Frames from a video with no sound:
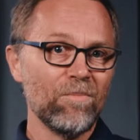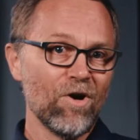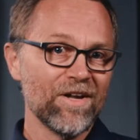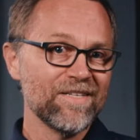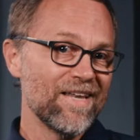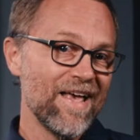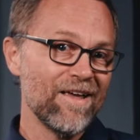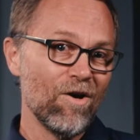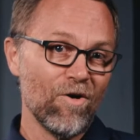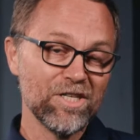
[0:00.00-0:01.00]
the market
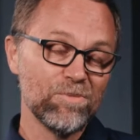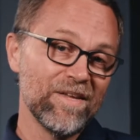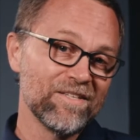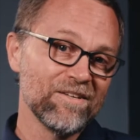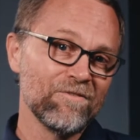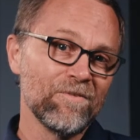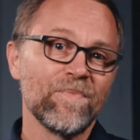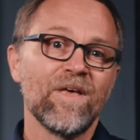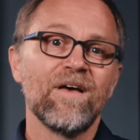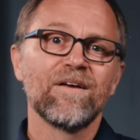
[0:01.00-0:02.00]
today are expensive,
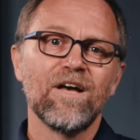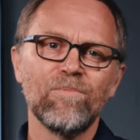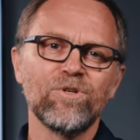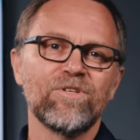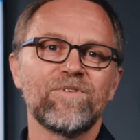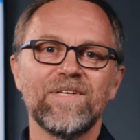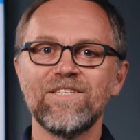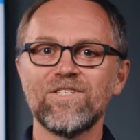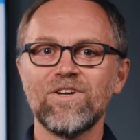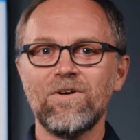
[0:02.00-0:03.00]
cumbersome to
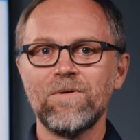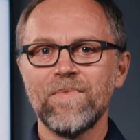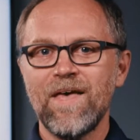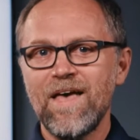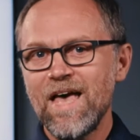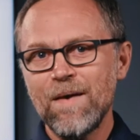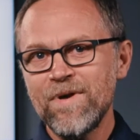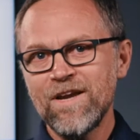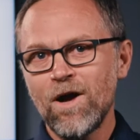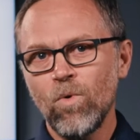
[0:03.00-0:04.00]
install, and
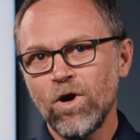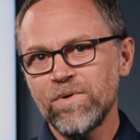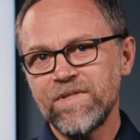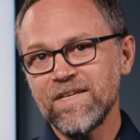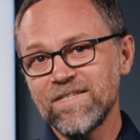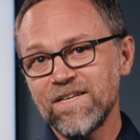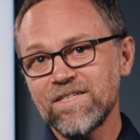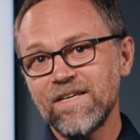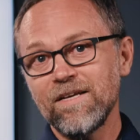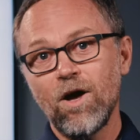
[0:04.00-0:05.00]
may not work with the
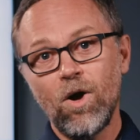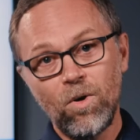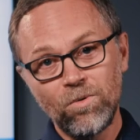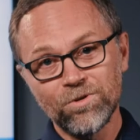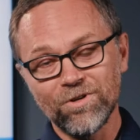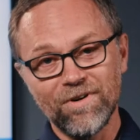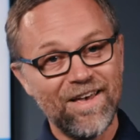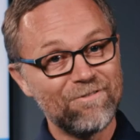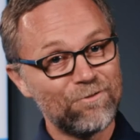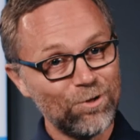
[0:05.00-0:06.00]
existing, older,
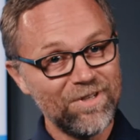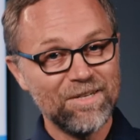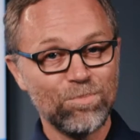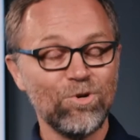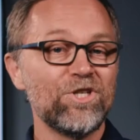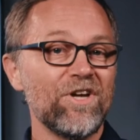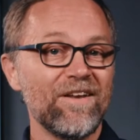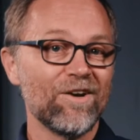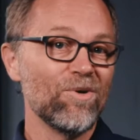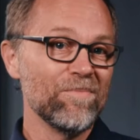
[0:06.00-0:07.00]
and fully
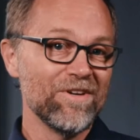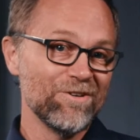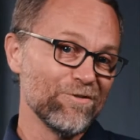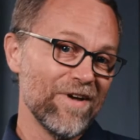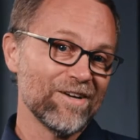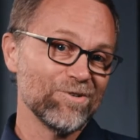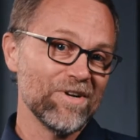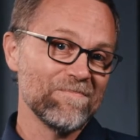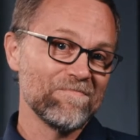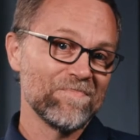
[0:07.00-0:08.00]
depreciated equipment in your
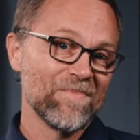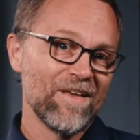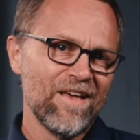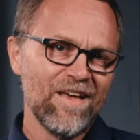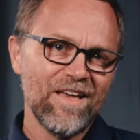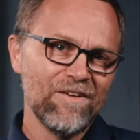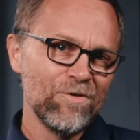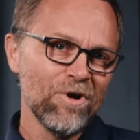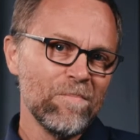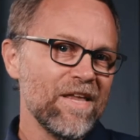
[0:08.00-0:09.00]
factory. If
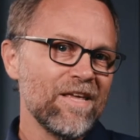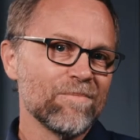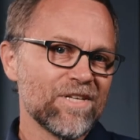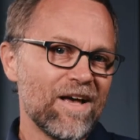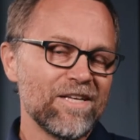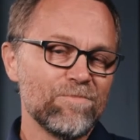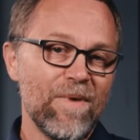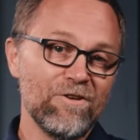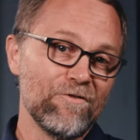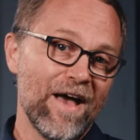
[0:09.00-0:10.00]
you're a medium-sized
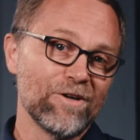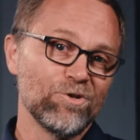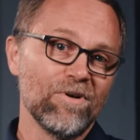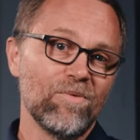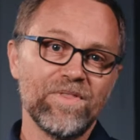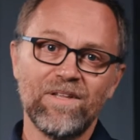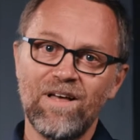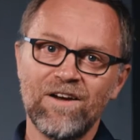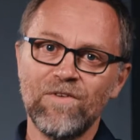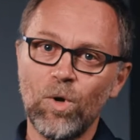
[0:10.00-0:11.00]
manufacturer with a
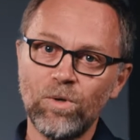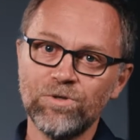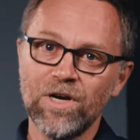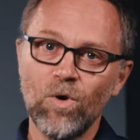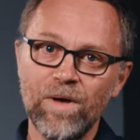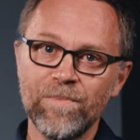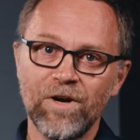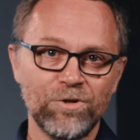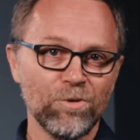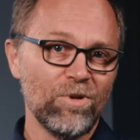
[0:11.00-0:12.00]
lot of older equipment
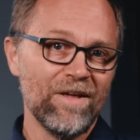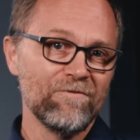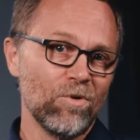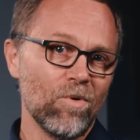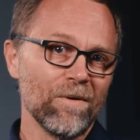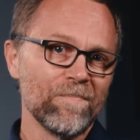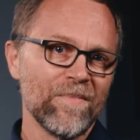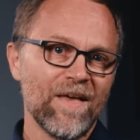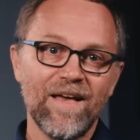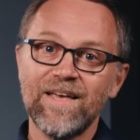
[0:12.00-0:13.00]
on your plant floor,
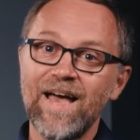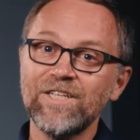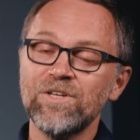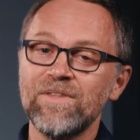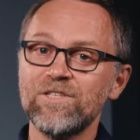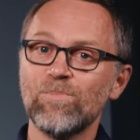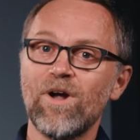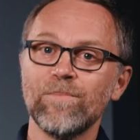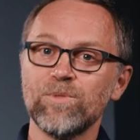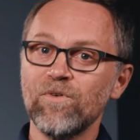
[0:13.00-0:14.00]
catching these
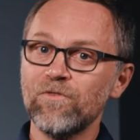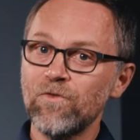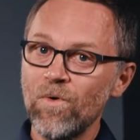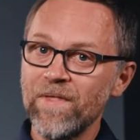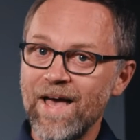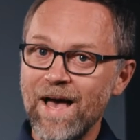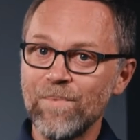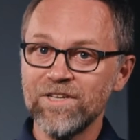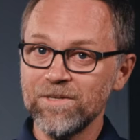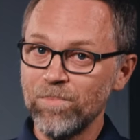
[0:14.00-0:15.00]
problems before they
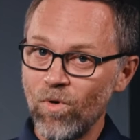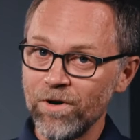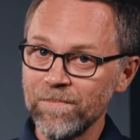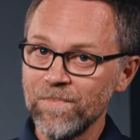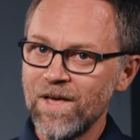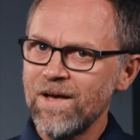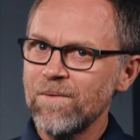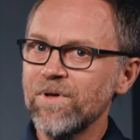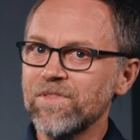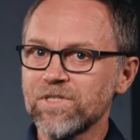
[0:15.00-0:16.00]
happen is important,
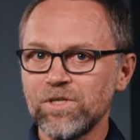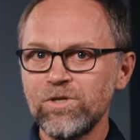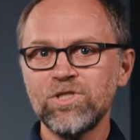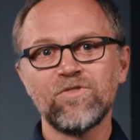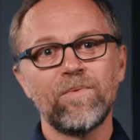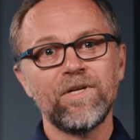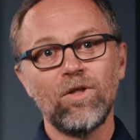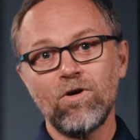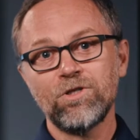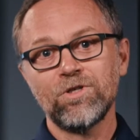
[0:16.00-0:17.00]
but the solutions from the
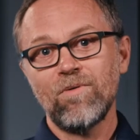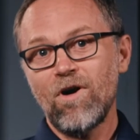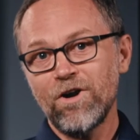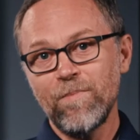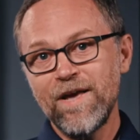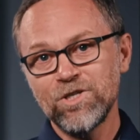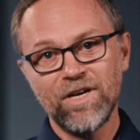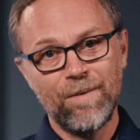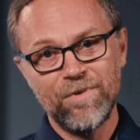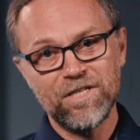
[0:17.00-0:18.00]
larger automation
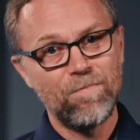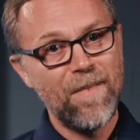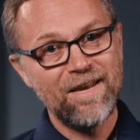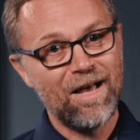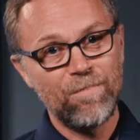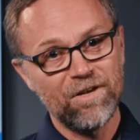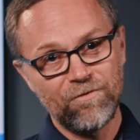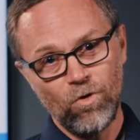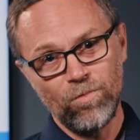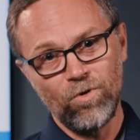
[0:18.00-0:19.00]
companies may not be
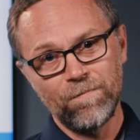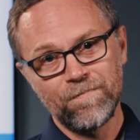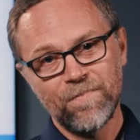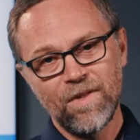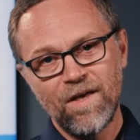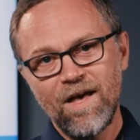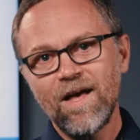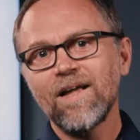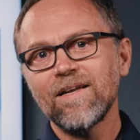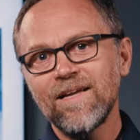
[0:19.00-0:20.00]
affordable.
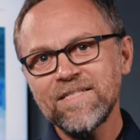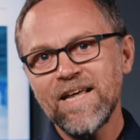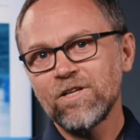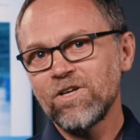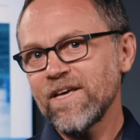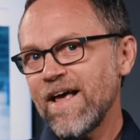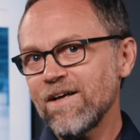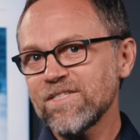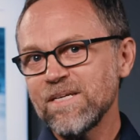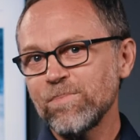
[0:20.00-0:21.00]
Let's take a look at
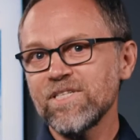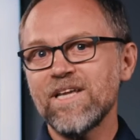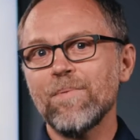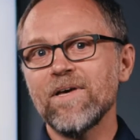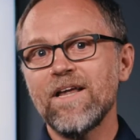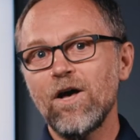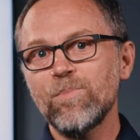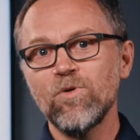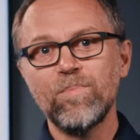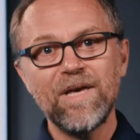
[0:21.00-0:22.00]
how SimplySnap can
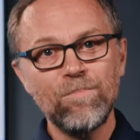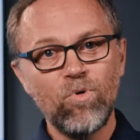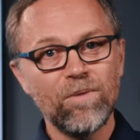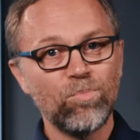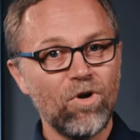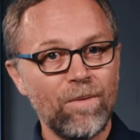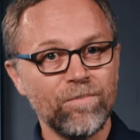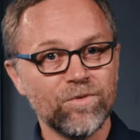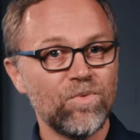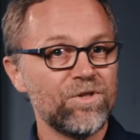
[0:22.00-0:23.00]
help you pinpoint
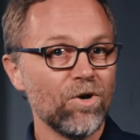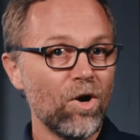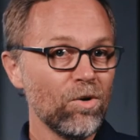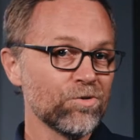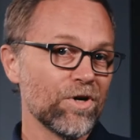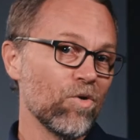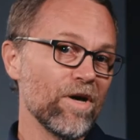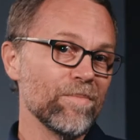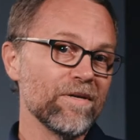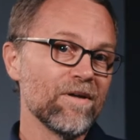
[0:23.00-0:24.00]
problems with your older
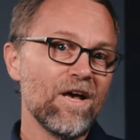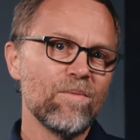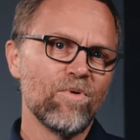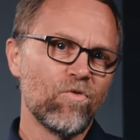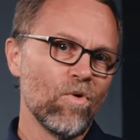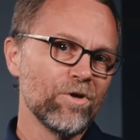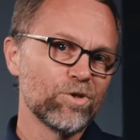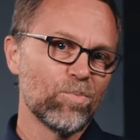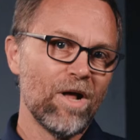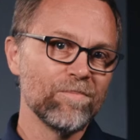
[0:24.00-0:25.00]
equipment before
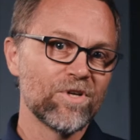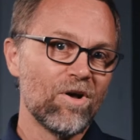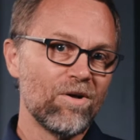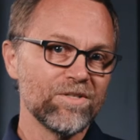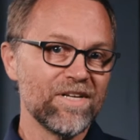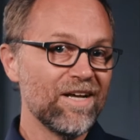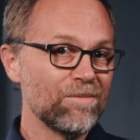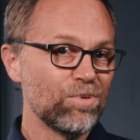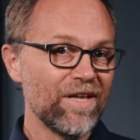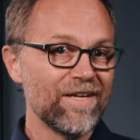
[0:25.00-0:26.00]
those problems cause an
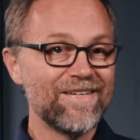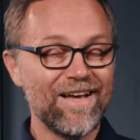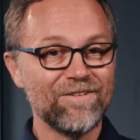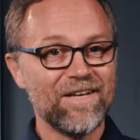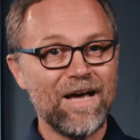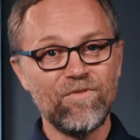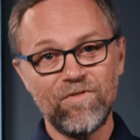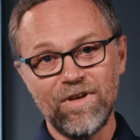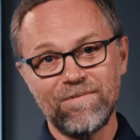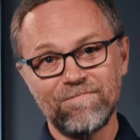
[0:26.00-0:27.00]
unplanned downtime
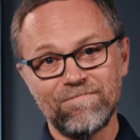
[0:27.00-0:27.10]
event.